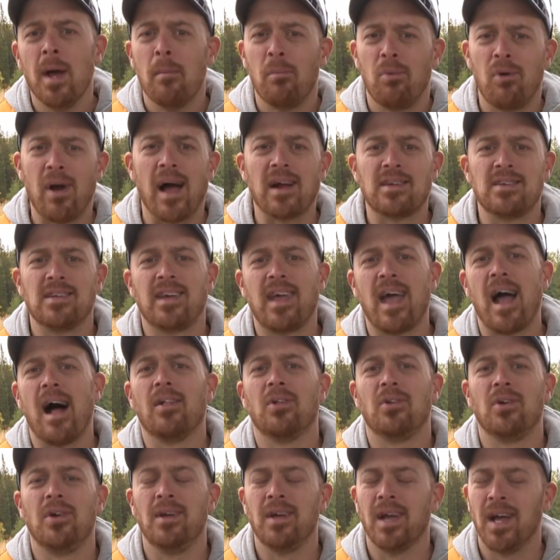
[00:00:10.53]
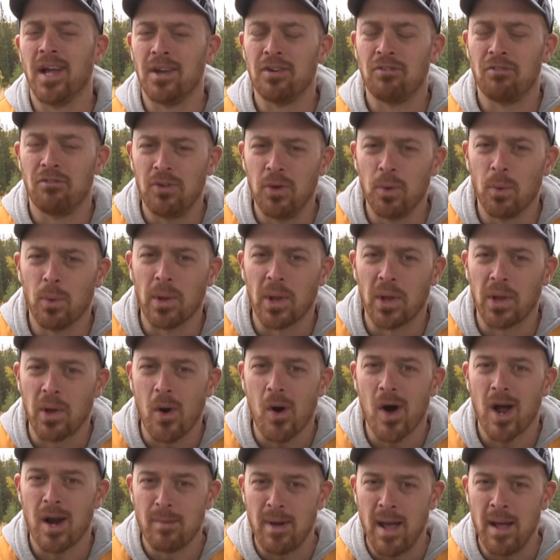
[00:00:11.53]
practicality, and fuel
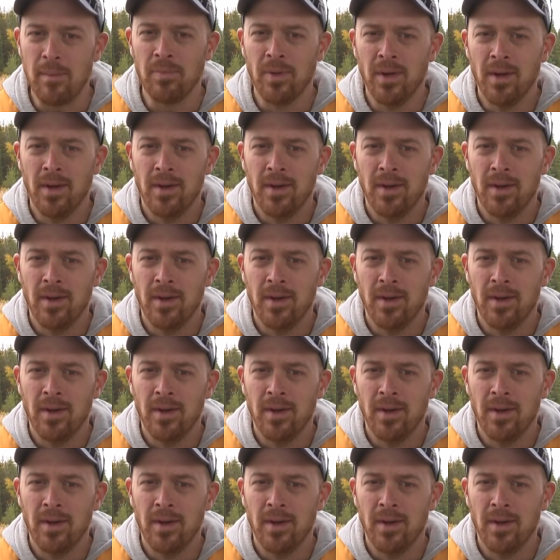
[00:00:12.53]
economy.